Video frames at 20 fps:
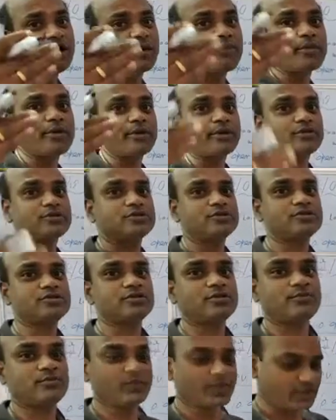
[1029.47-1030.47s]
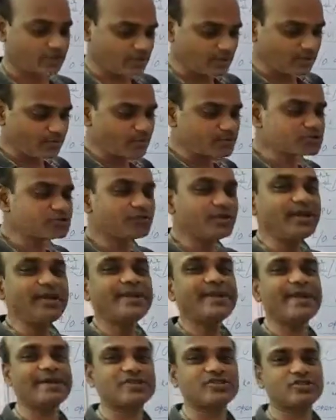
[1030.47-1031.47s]
operating system. There must be
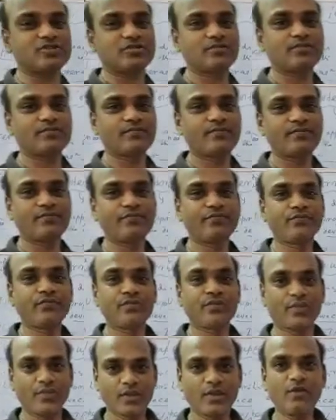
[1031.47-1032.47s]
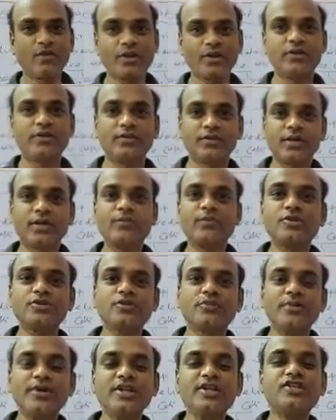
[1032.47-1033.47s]
interaction. Okay. There
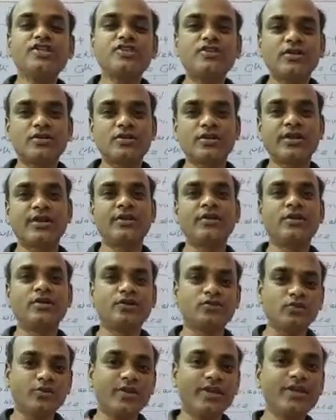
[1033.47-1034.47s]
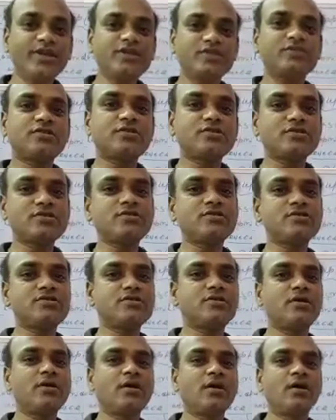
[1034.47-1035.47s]
must be instructed. So
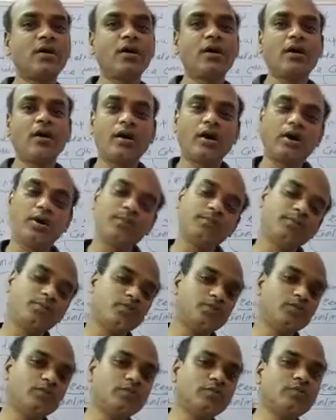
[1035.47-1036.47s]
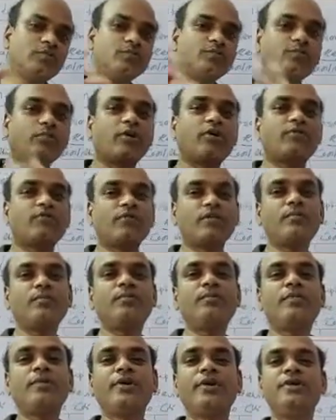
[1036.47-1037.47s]
instructions to
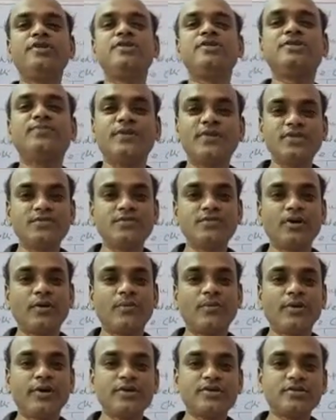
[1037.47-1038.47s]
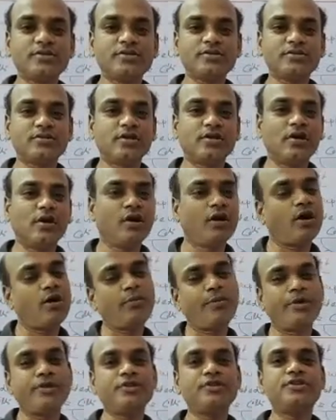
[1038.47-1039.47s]
perform any specific operations,
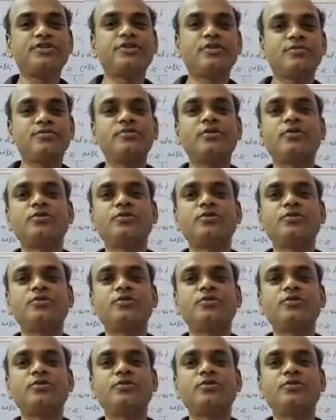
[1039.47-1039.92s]
operating system is